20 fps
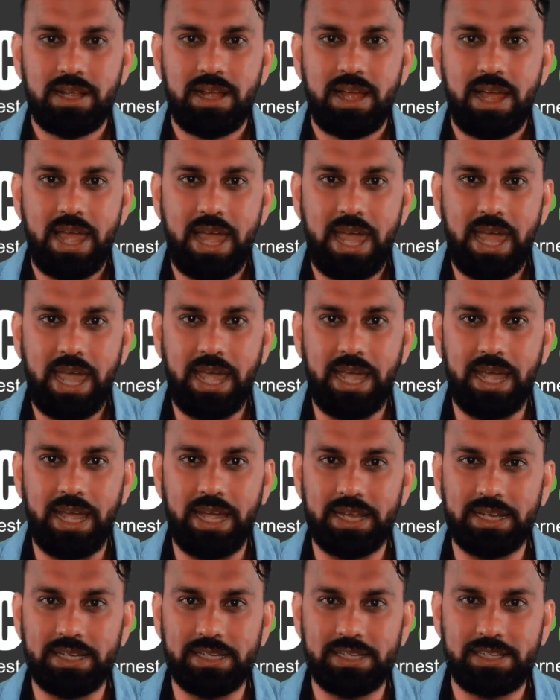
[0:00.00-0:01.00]

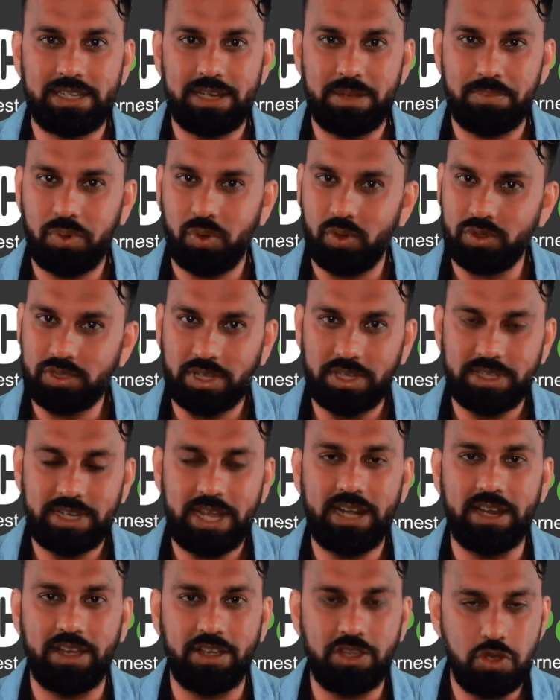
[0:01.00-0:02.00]
and it pulls all the data,
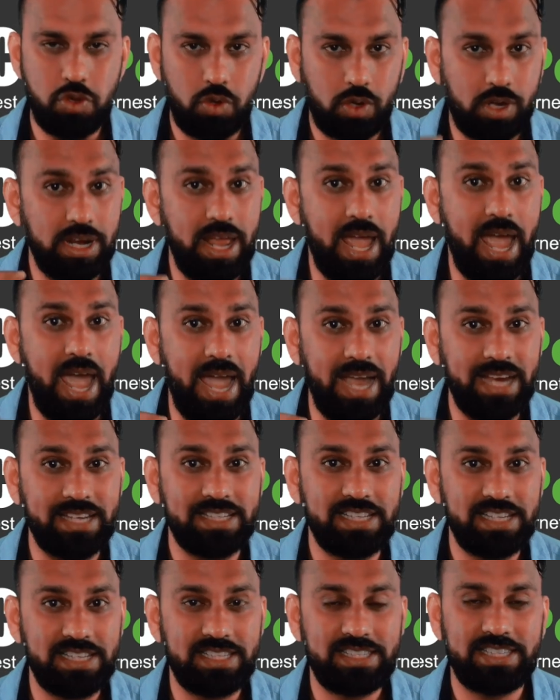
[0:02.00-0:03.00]
you can actually
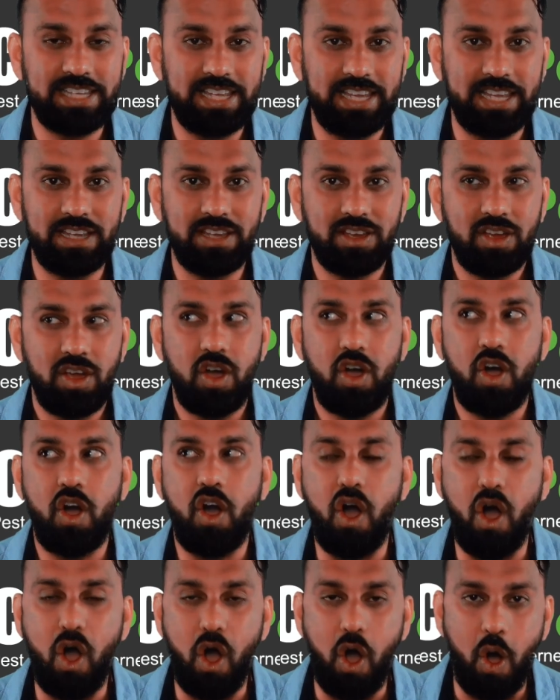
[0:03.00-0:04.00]
see
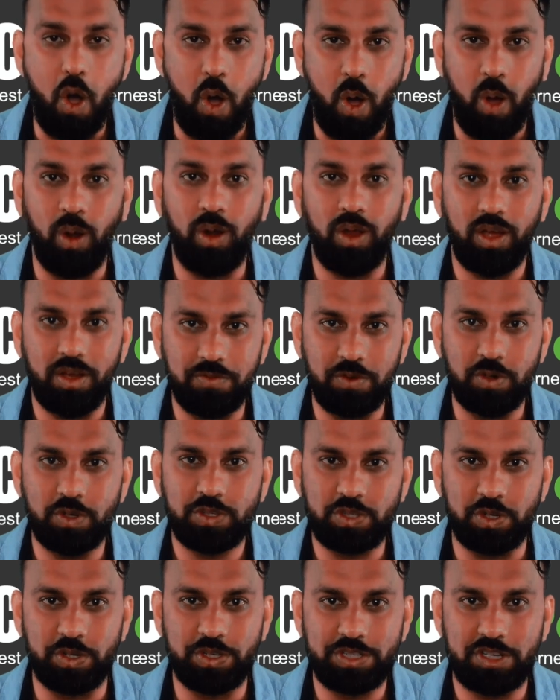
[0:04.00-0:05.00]
all of your search
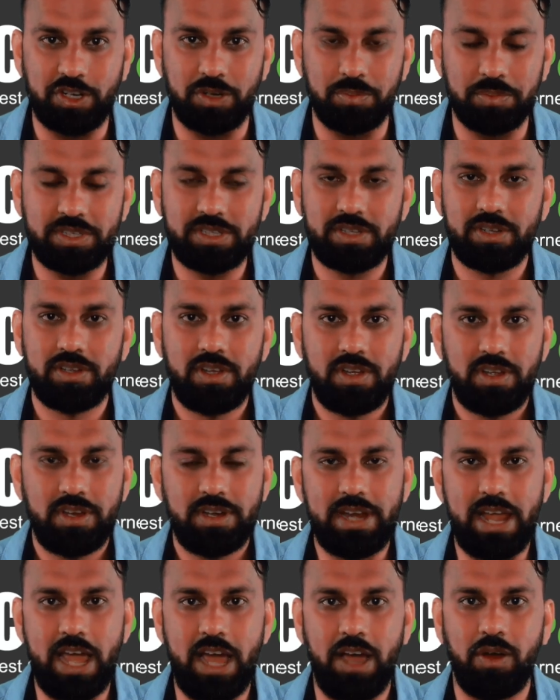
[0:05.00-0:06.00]
terms.
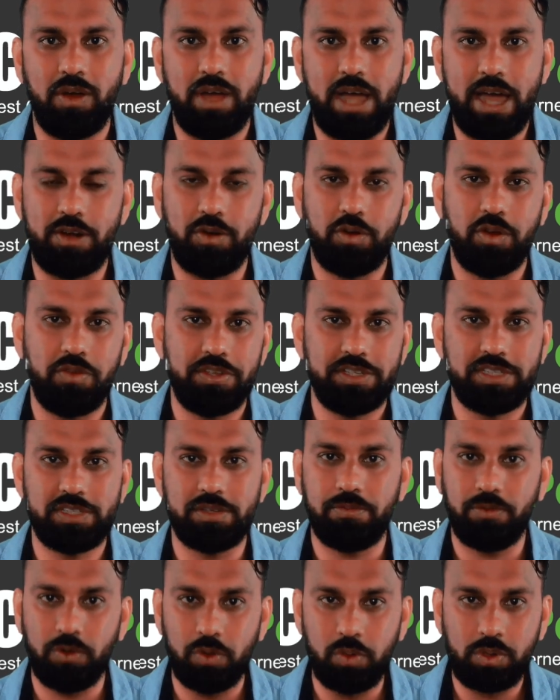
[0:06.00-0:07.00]
Now, I don't know if this is a
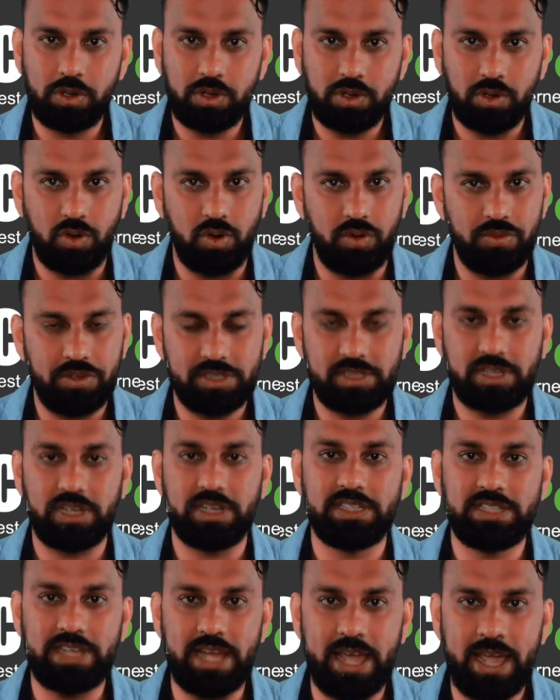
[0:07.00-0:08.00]
fluke or if this is going to
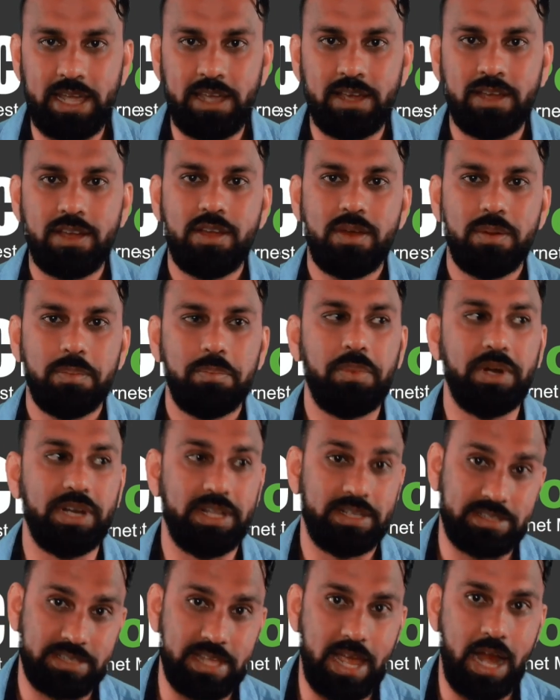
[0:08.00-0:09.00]
stay, but it's
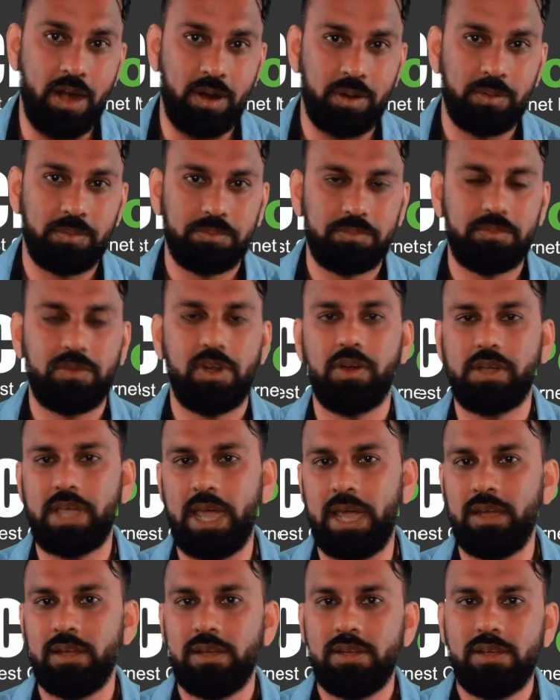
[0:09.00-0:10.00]
there. Okay.
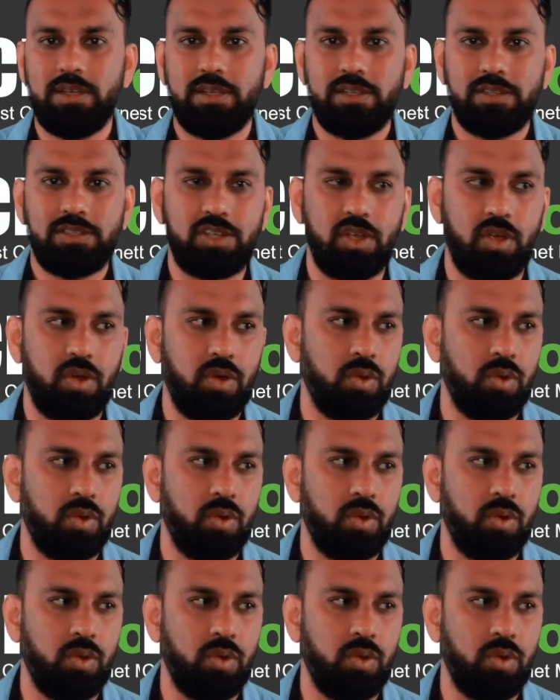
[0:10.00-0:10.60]
So